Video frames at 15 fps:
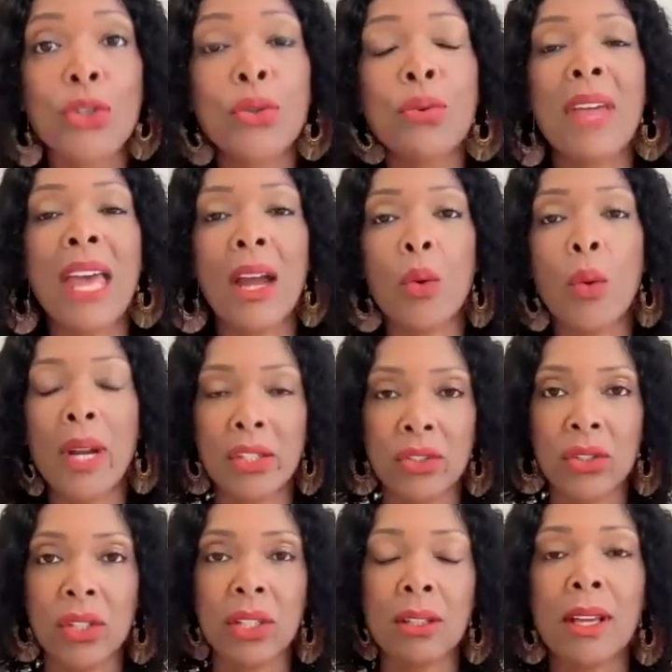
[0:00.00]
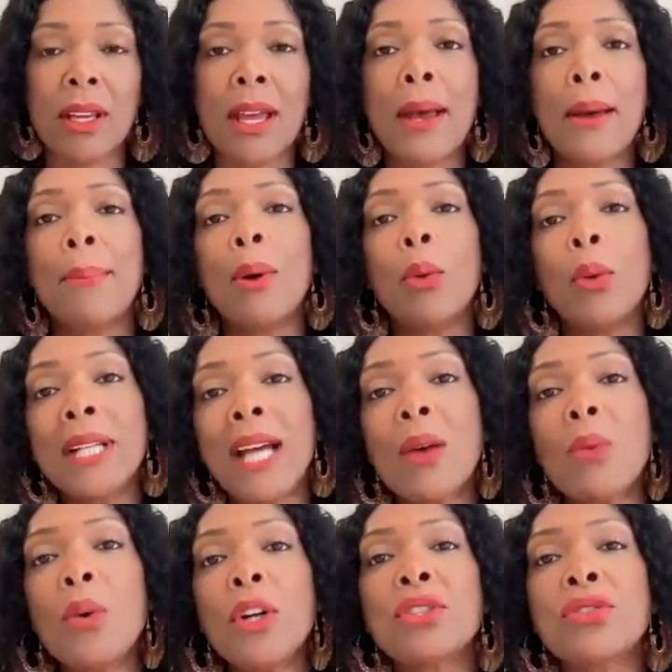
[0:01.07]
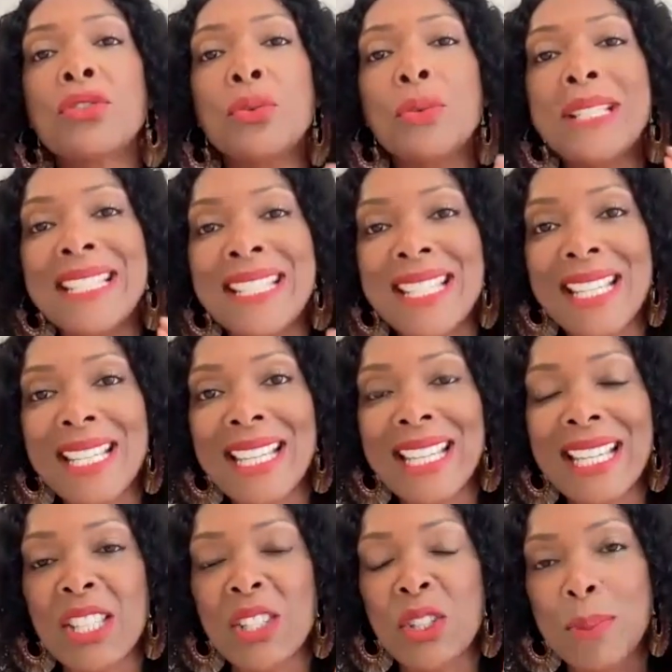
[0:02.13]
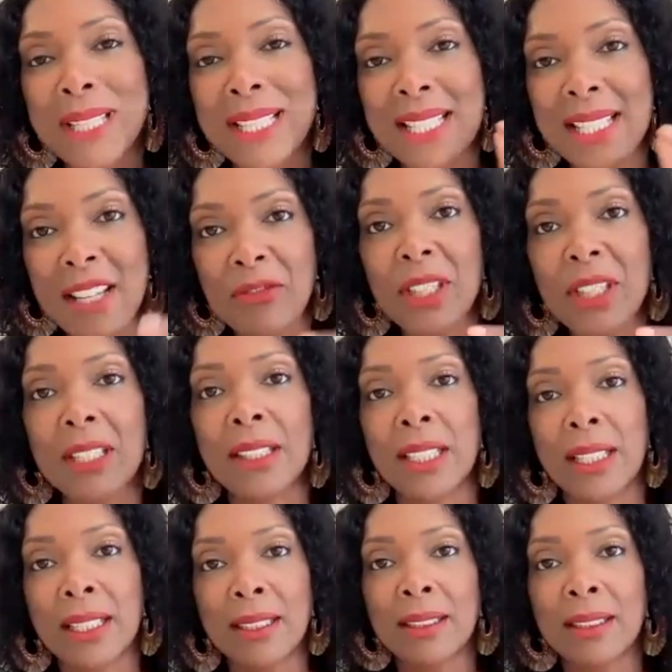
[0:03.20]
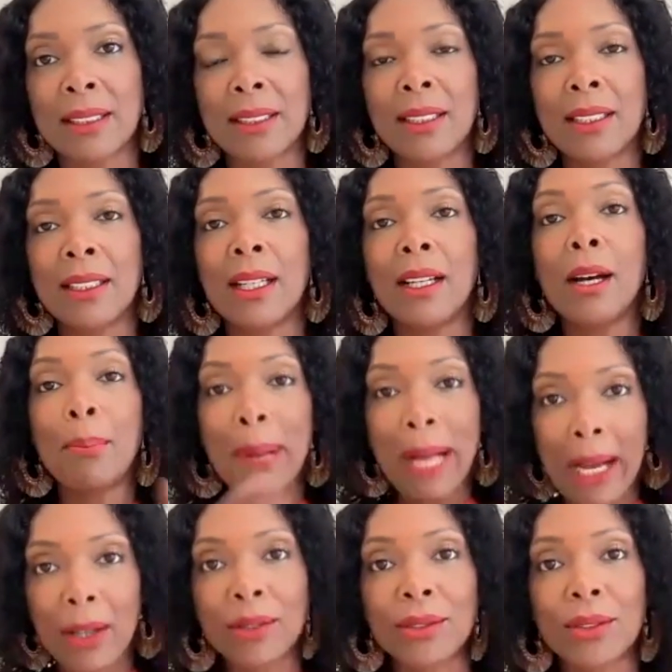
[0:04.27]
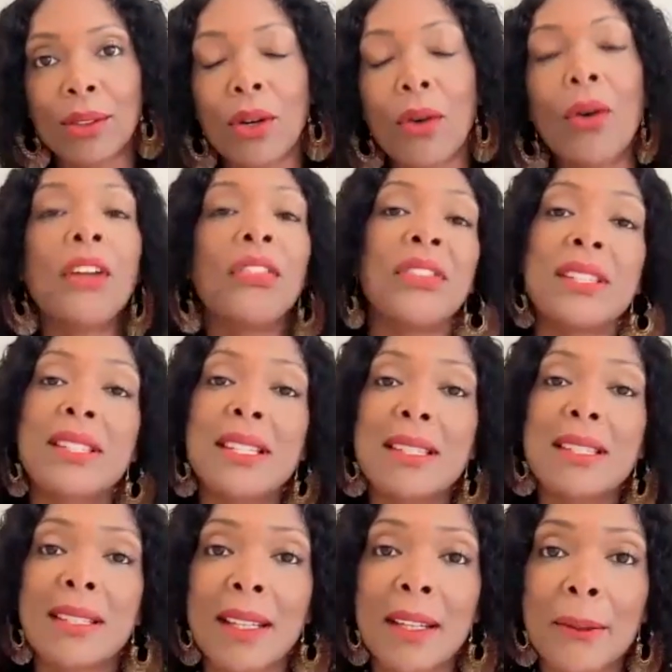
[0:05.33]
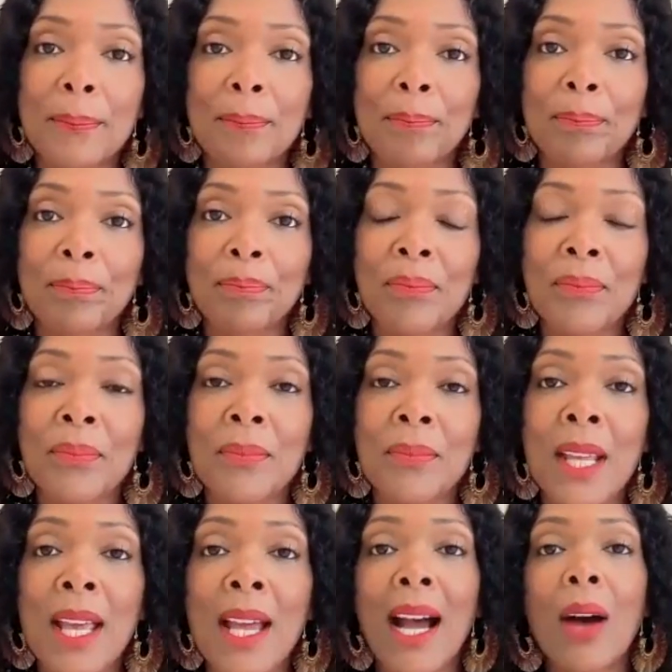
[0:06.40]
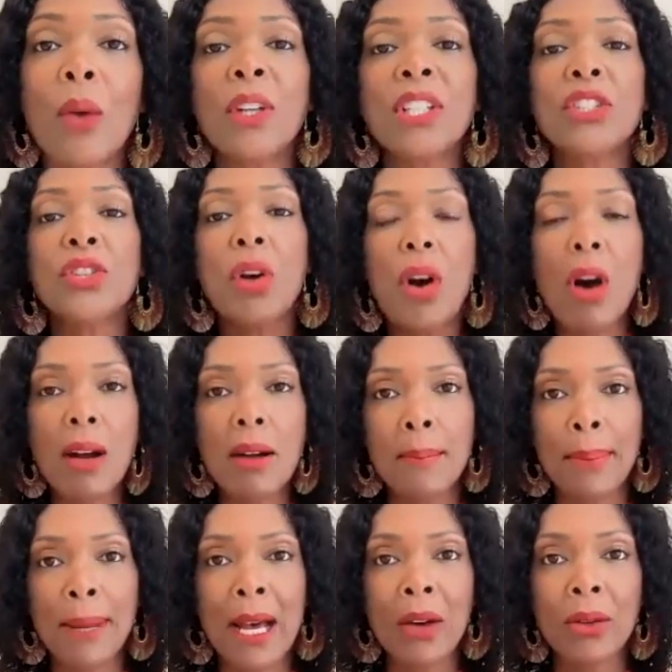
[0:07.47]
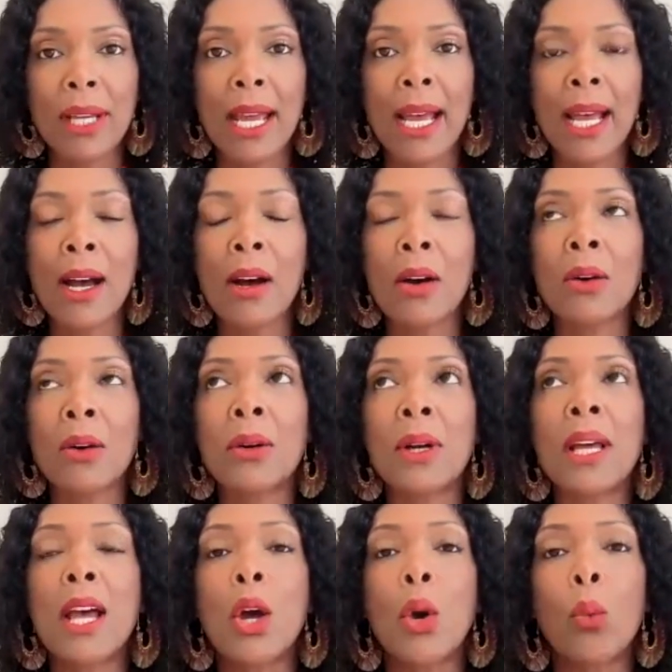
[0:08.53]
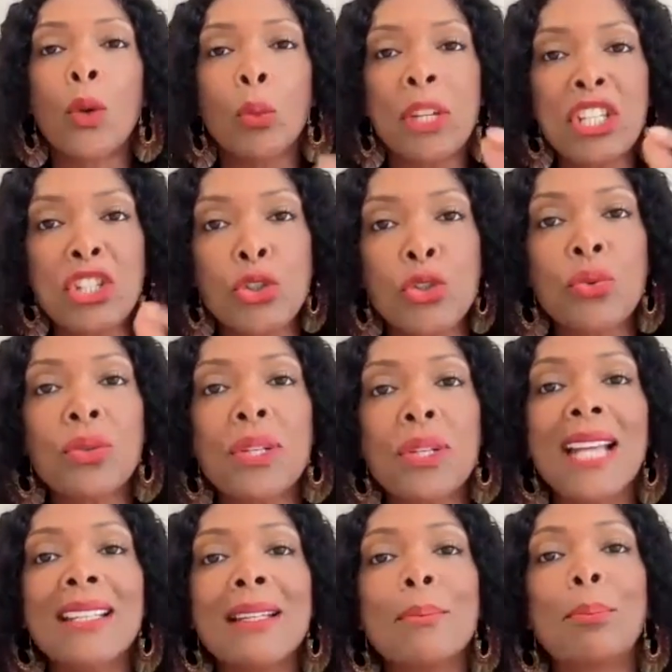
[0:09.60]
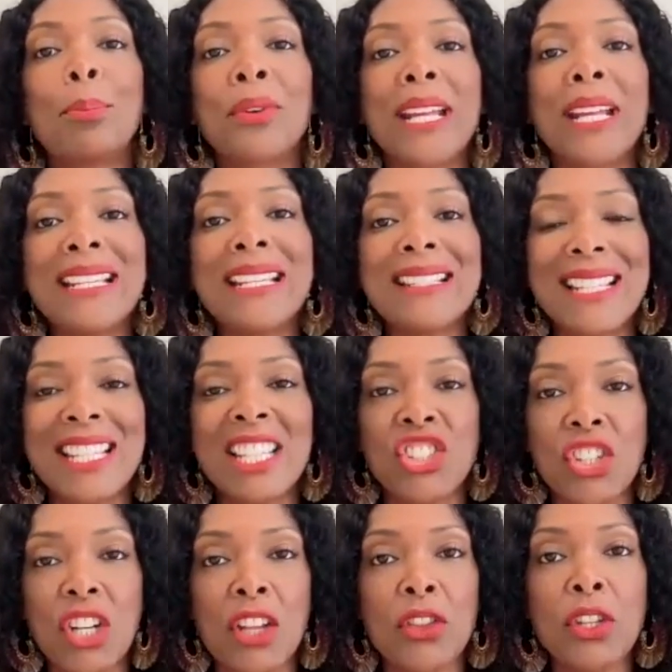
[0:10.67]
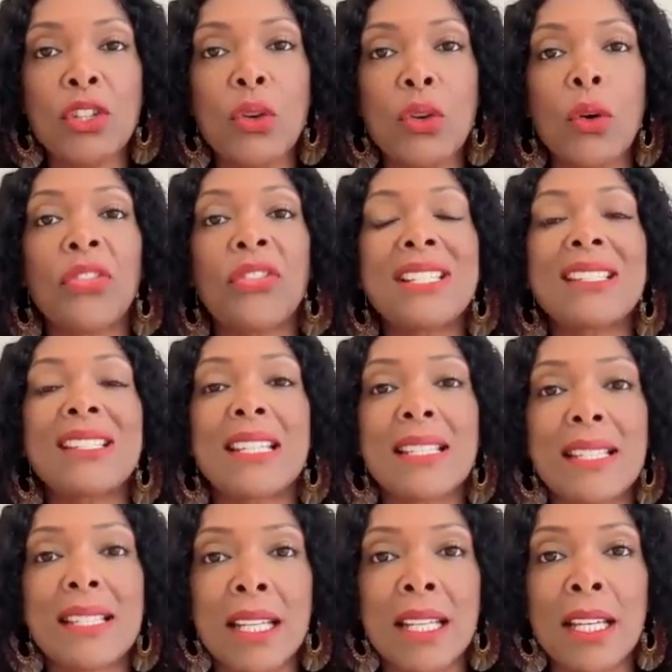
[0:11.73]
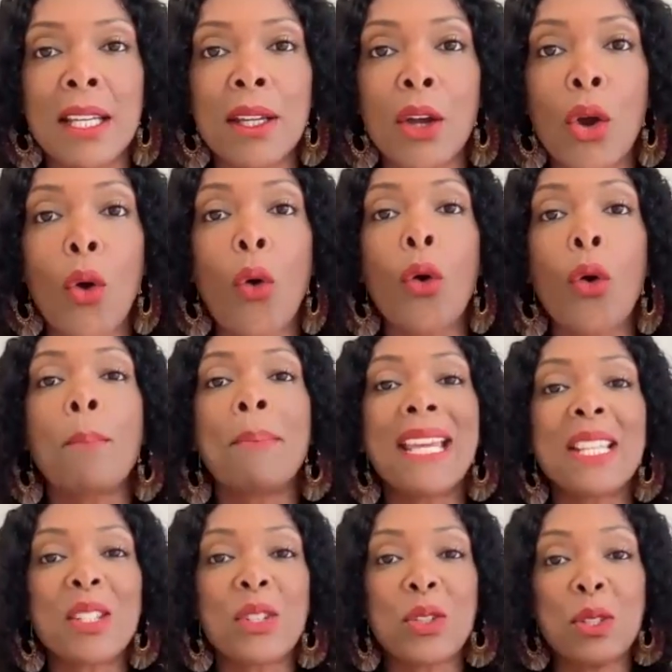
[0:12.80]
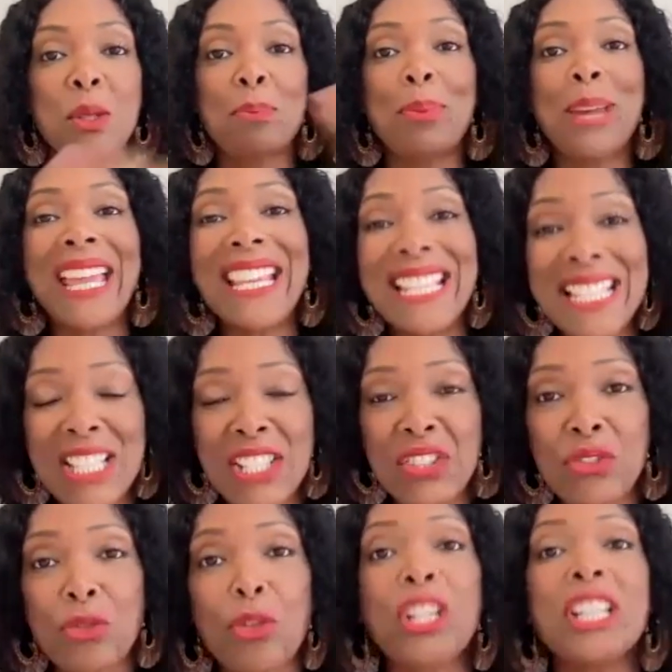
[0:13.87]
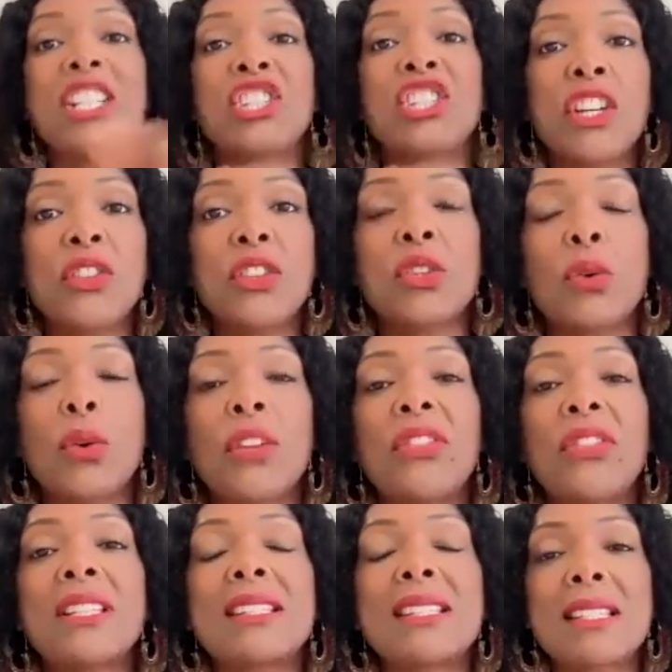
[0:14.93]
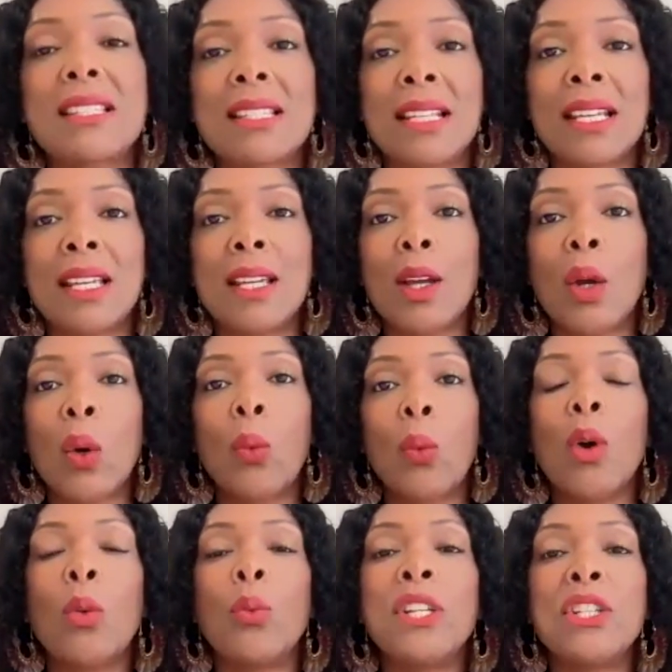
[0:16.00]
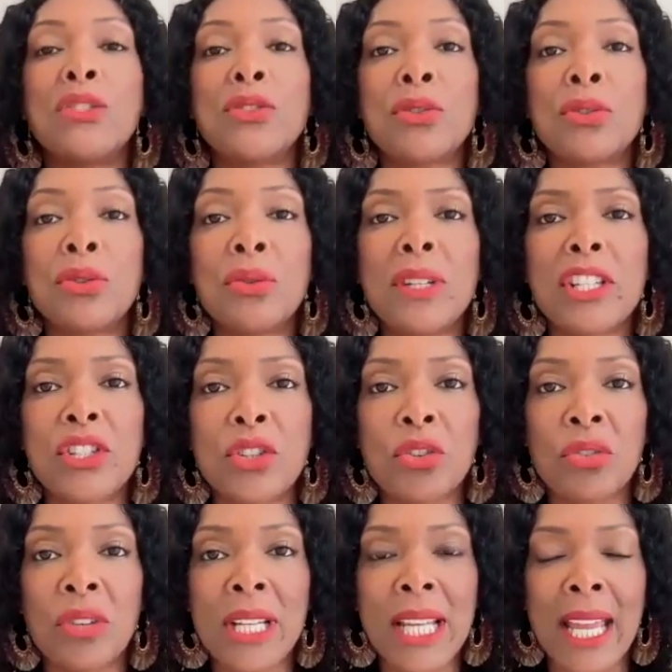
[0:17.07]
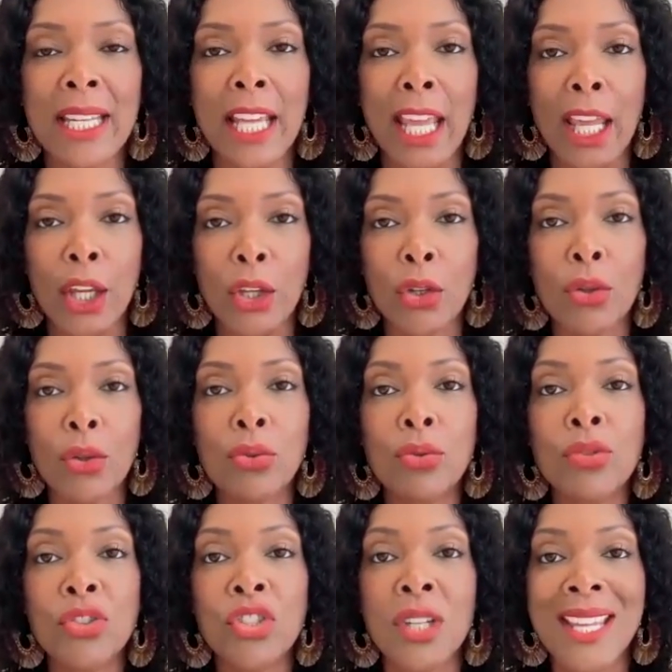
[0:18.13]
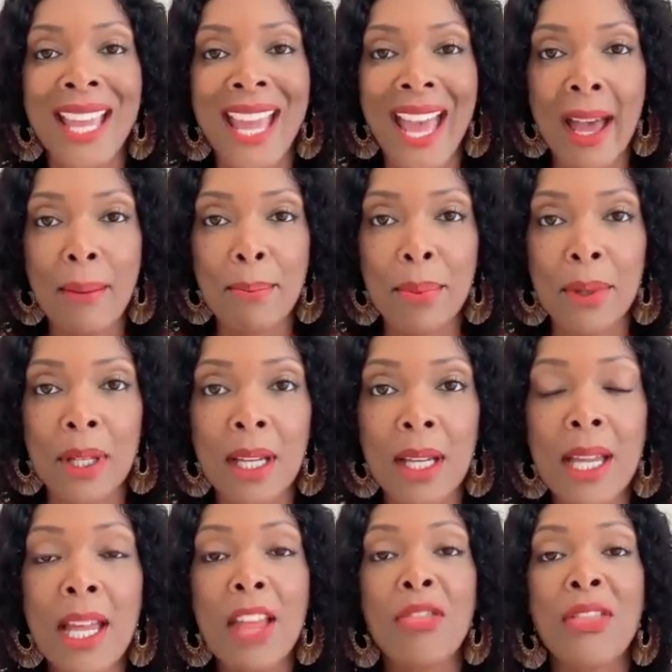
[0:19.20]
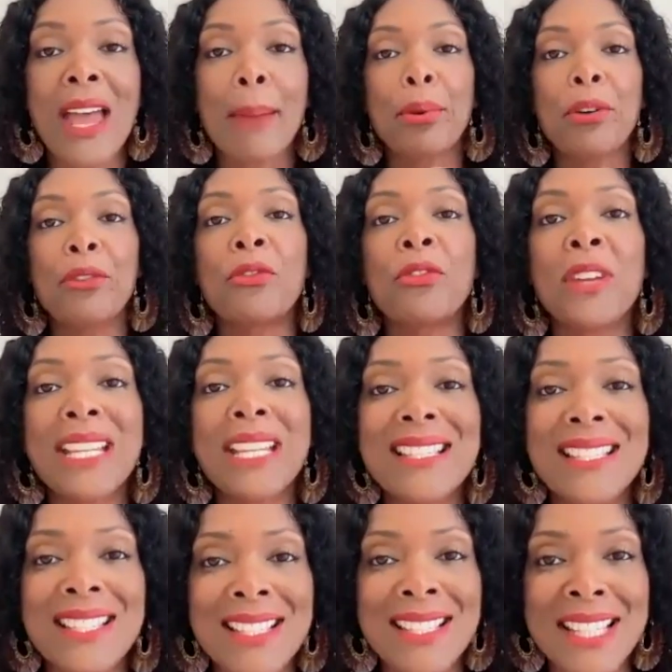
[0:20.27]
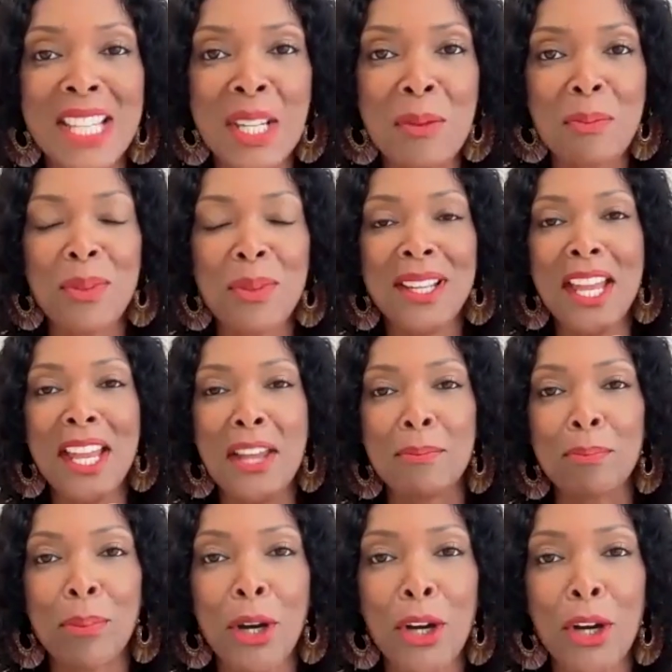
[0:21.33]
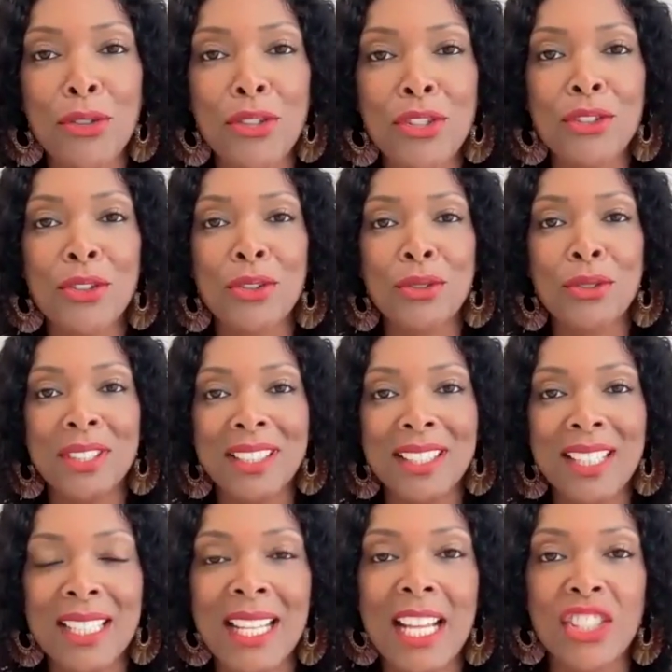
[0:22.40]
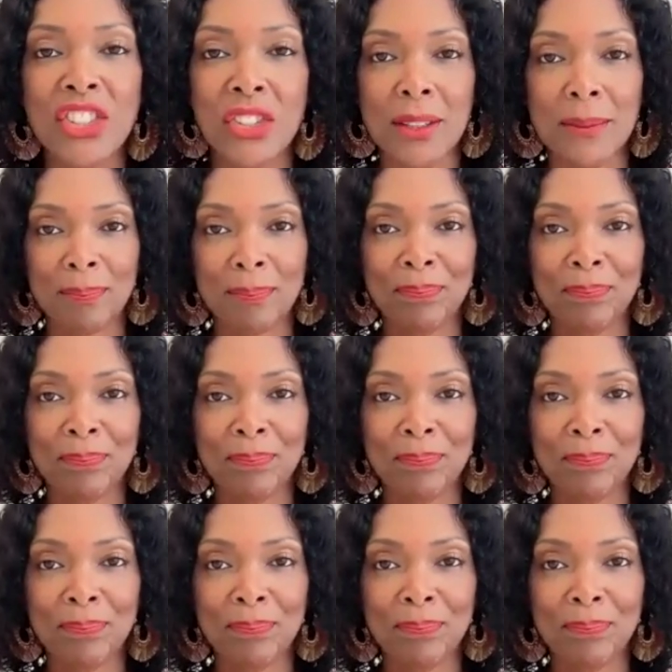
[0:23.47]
to that question, but what I want to do is dig in specifically about authenticity. I want to talk about how when we do not embrace each other's authenticity or make space for each other's authenticity, what we do is create a huge gap that prevents deep and personal connection.